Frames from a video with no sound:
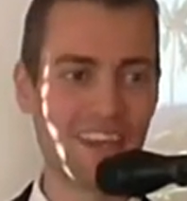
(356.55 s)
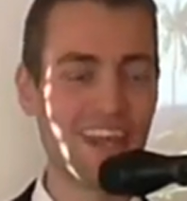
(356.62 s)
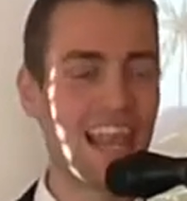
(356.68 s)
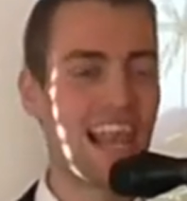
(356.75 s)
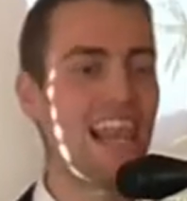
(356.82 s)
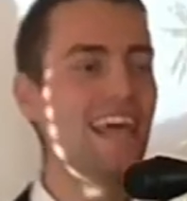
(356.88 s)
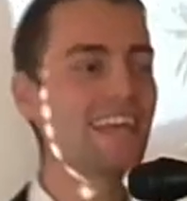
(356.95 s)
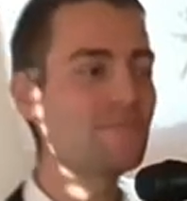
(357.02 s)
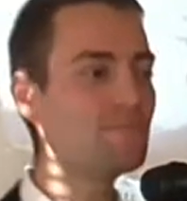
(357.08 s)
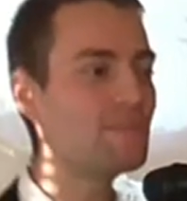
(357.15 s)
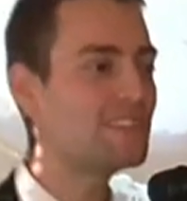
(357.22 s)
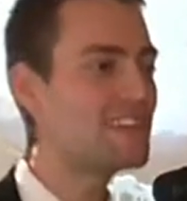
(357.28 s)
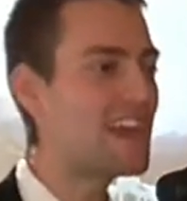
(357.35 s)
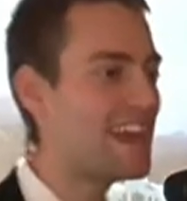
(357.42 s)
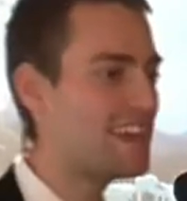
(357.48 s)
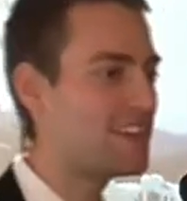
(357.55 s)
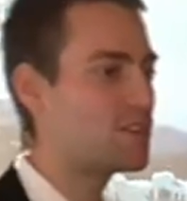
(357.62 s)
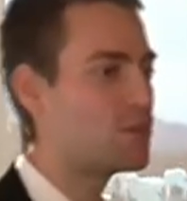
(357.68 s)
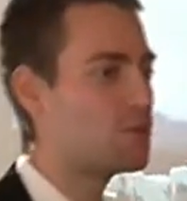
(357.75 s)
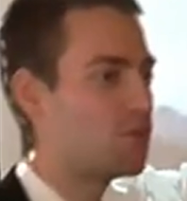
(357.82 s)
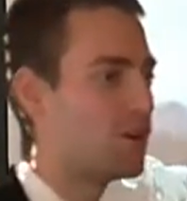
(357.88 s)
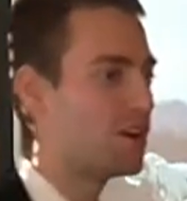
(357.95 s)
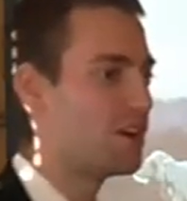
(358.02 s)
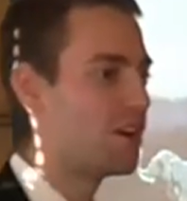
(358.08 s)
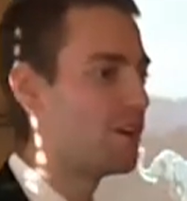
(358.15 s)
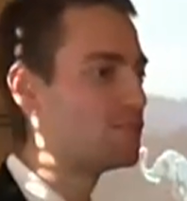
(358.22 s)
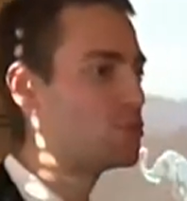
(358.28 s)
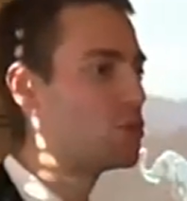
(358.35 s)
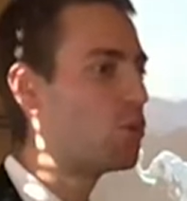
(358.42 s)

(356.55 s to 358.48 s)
Let me take you to